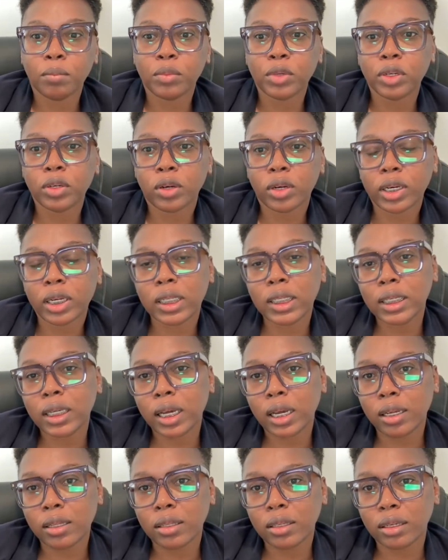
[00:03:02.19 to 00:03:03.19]
in order to
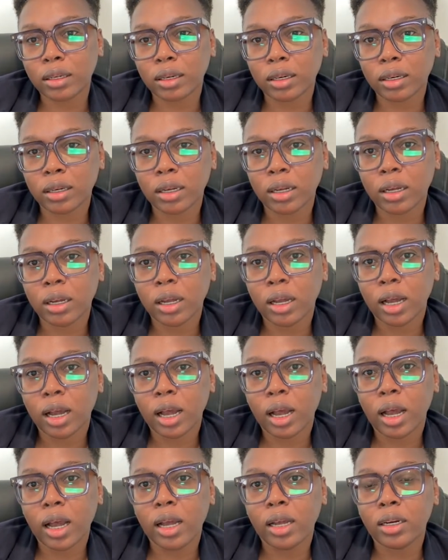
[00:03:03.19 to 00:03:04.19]
enter
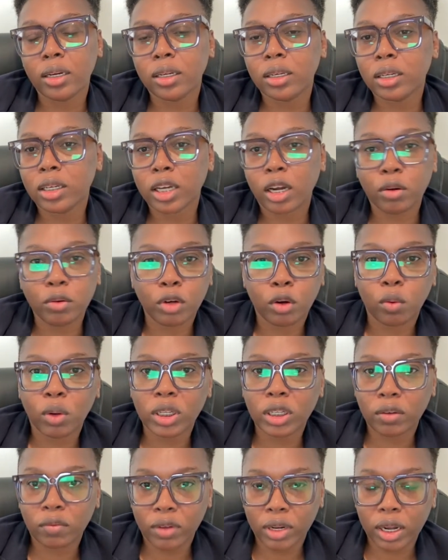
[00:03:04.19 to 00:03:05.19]
and carry out
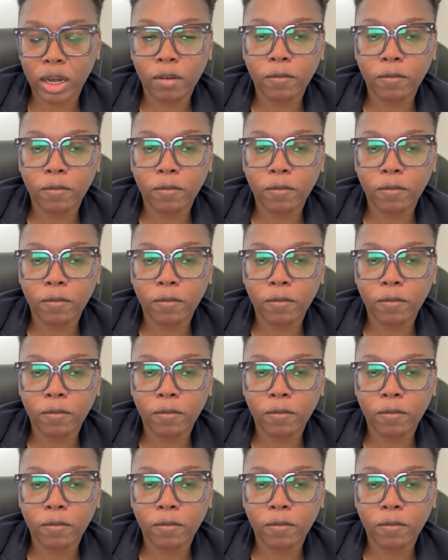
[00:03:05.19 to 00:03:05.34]
whatever that